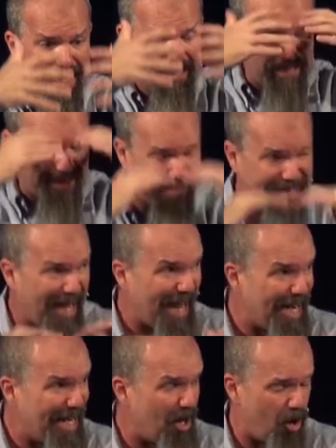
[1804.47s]
is
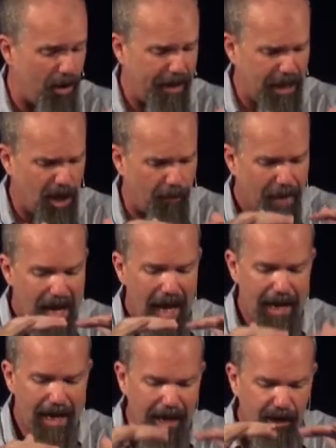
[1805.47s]
stayed on Him.
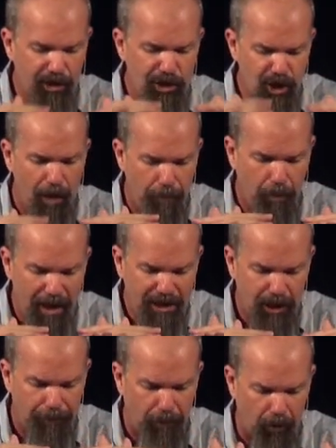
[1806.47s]
And here's the
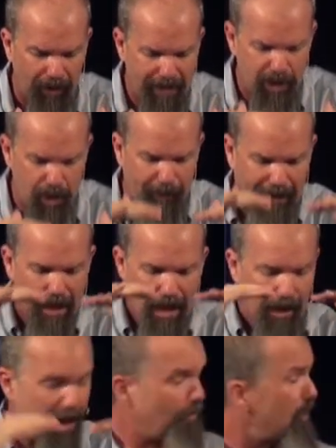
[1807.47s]
principle listen to me.
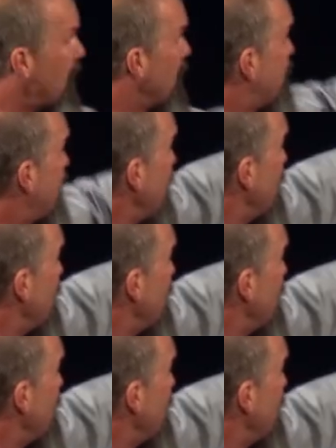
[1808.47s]
I want you to see